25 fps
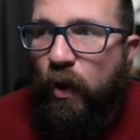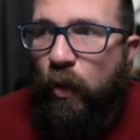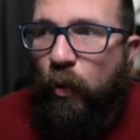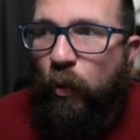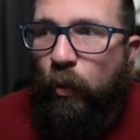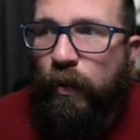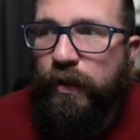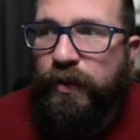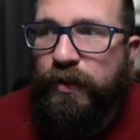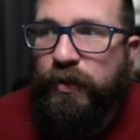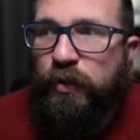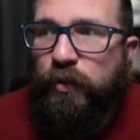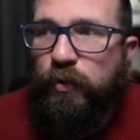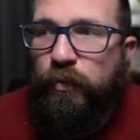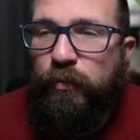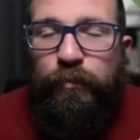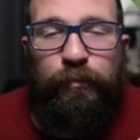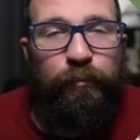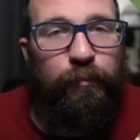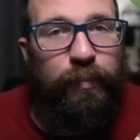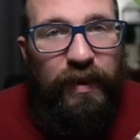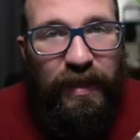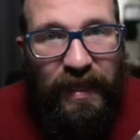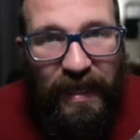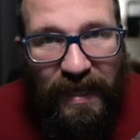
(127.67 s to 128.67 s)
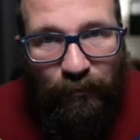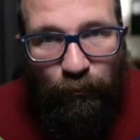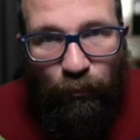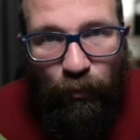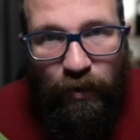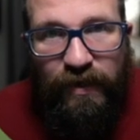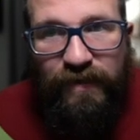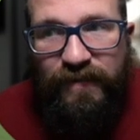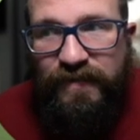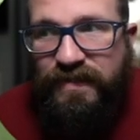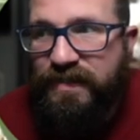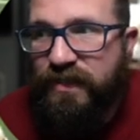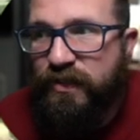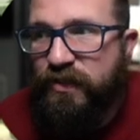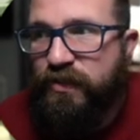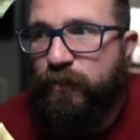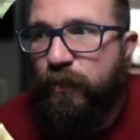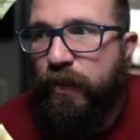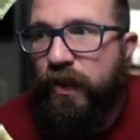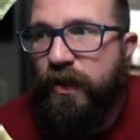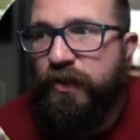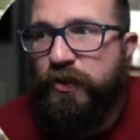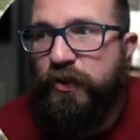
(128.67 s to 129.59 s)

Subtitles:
When you run at the center's butt,